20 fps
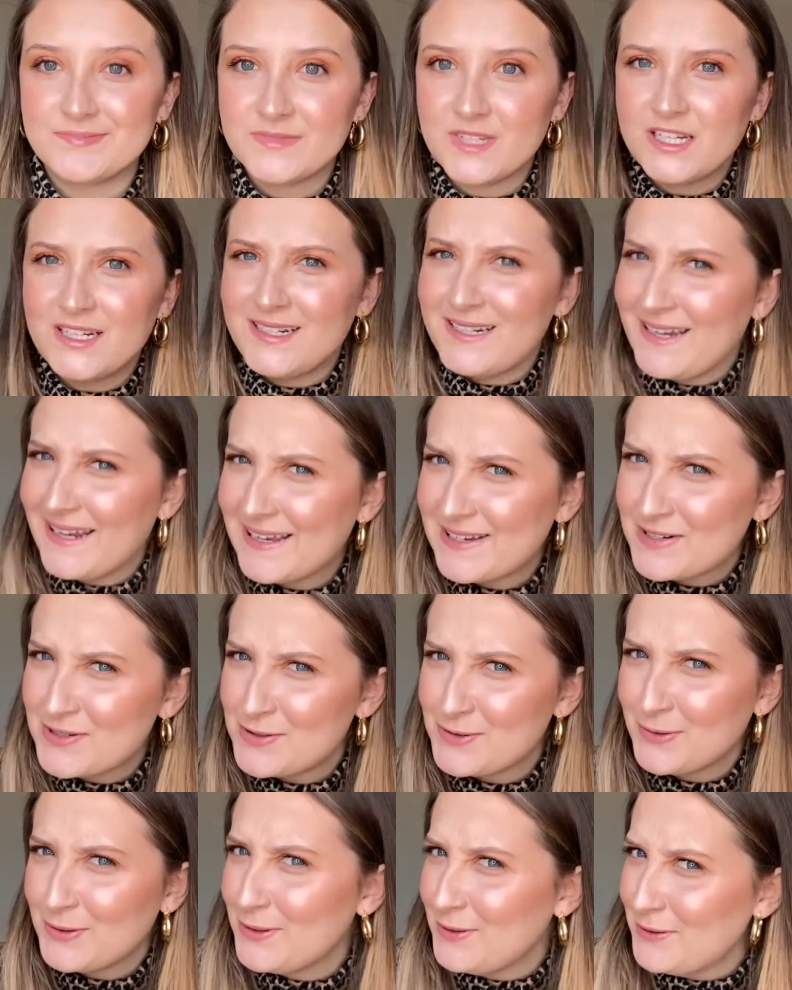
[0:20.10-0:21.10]

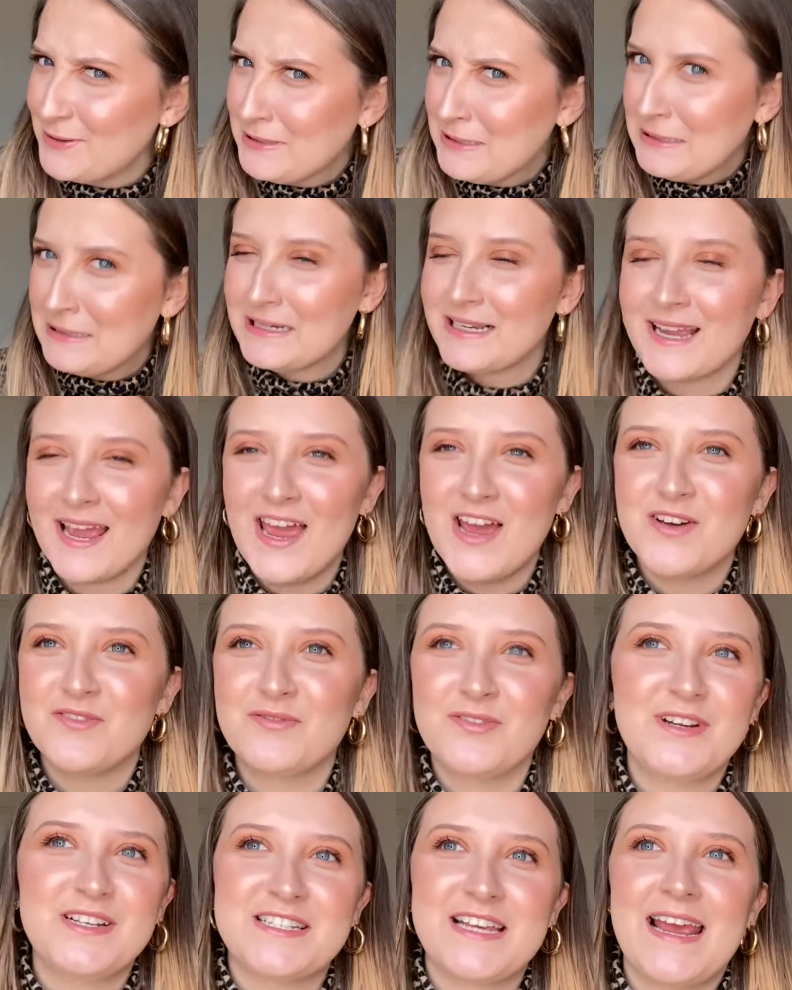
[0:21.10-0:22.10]
natural
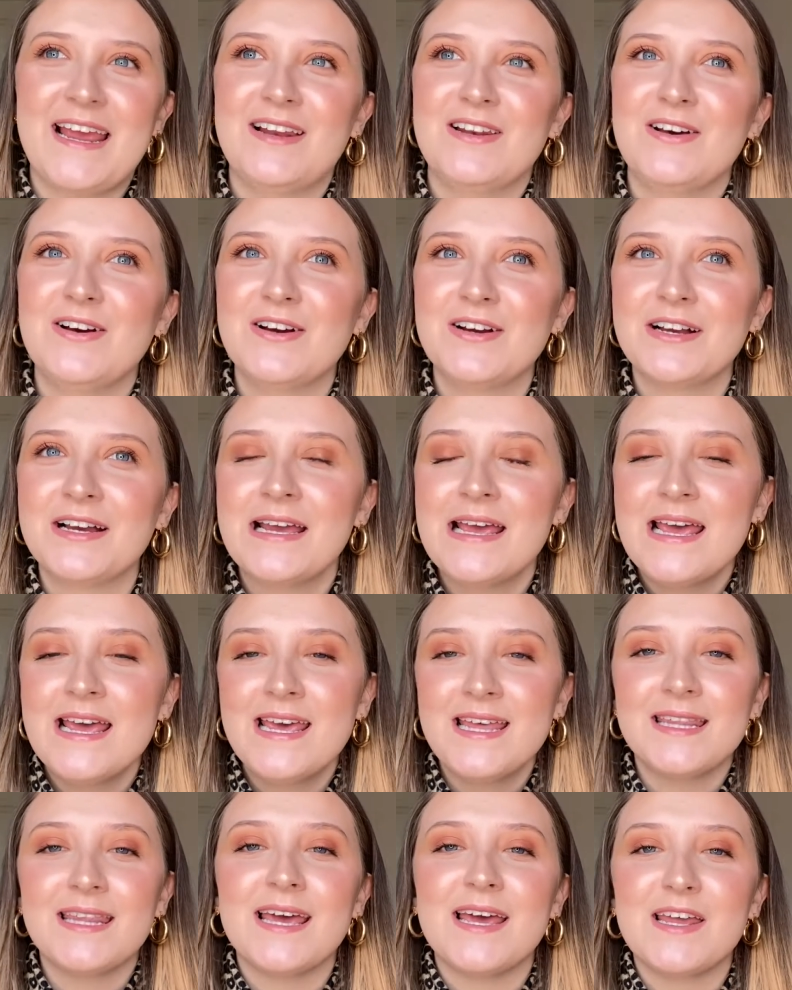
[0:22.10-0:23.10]
everyday look,
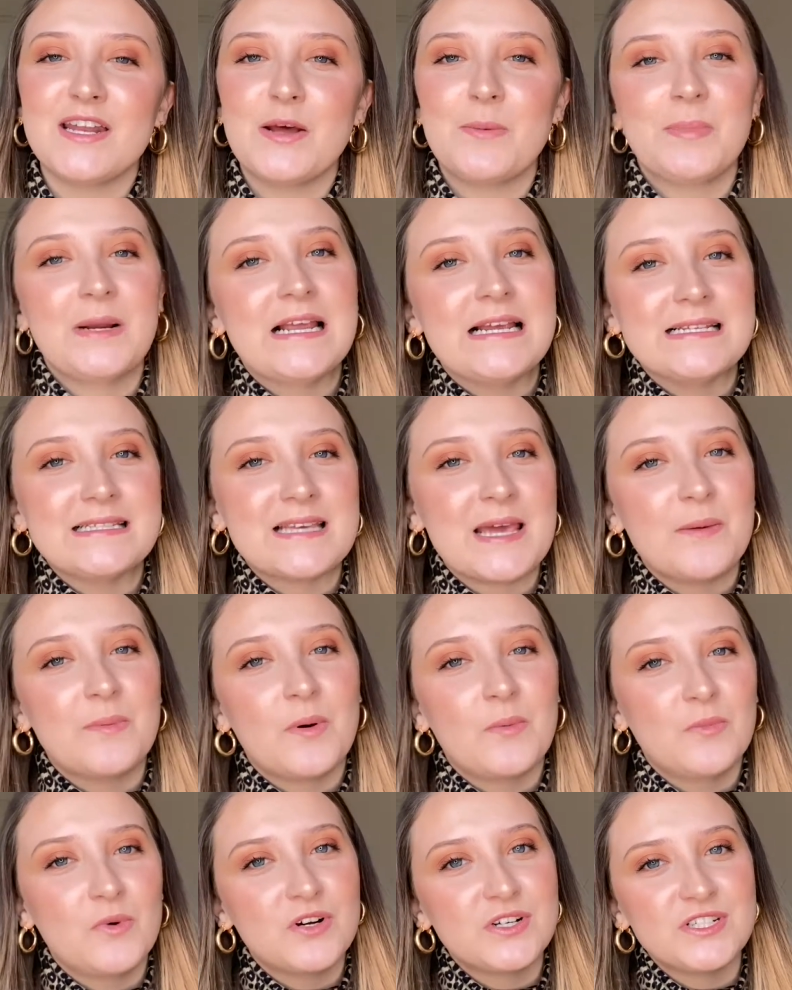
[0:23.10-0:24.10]
then please keep on
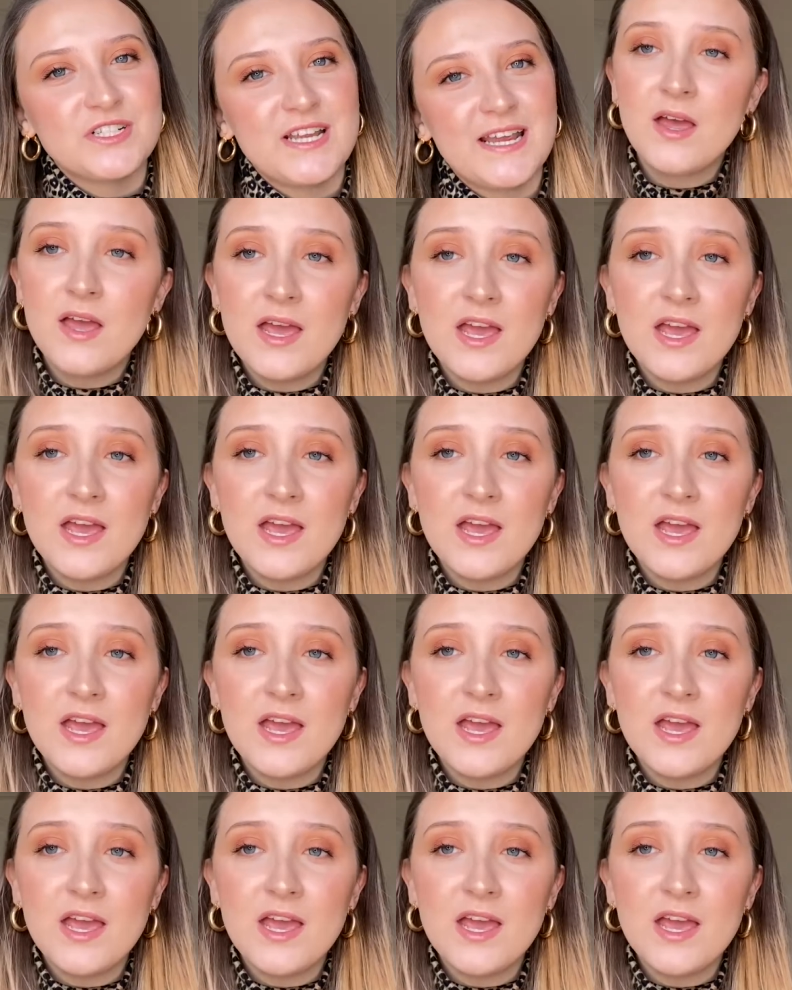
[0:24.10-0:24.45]
watching.